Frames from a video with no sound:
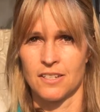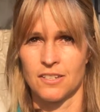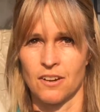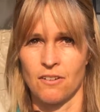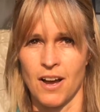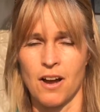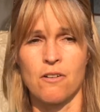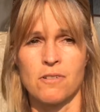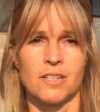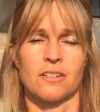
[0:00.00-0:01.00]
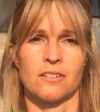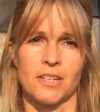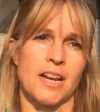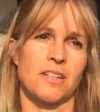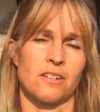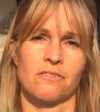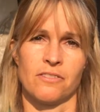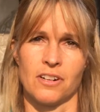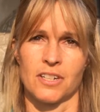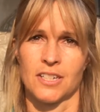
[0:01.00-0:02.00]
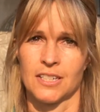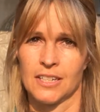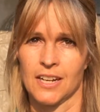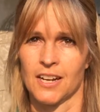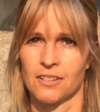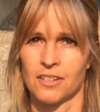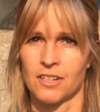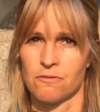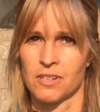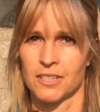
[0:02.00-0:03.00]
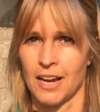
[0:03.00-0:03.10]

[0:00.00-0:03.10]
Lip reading: So I always go to nature first and look at what's